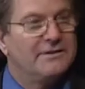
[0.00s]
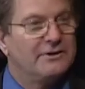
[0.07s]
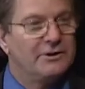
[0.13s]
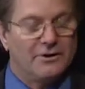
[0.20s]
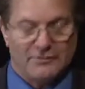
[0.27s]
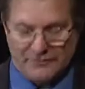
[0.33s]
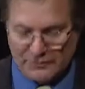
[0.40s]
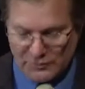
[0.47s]
You
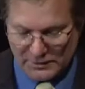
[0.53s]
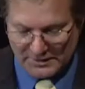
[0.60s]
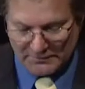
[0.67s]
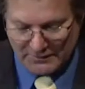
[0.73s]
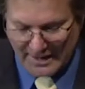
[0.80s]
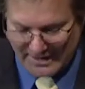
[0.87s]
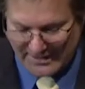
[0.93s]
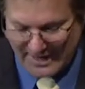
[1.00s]
know, you could
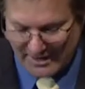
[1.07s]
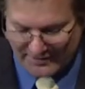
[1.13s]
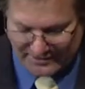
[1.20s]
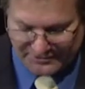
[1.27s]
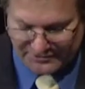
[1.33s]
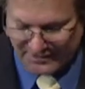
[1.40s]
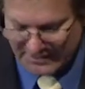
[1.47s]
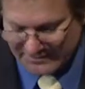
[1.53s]
right now
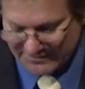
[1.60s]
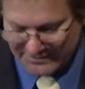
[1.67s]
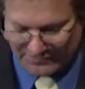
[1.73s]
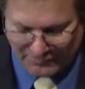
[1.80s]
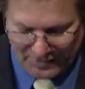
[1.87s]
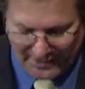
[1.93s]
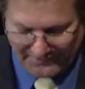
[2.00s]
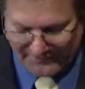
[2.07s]
get your husband
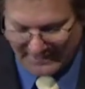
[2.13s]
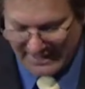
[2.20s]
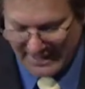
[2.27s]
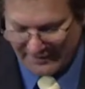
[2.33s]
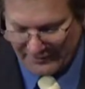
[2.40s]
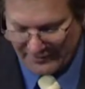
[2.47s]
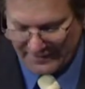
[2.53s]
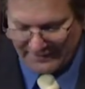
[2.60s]
and wife
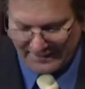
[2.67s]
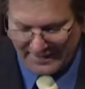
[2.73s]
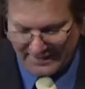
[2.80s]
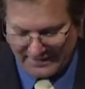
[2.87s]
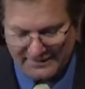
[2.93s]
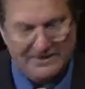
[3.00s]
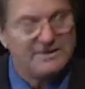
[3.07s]
together and they could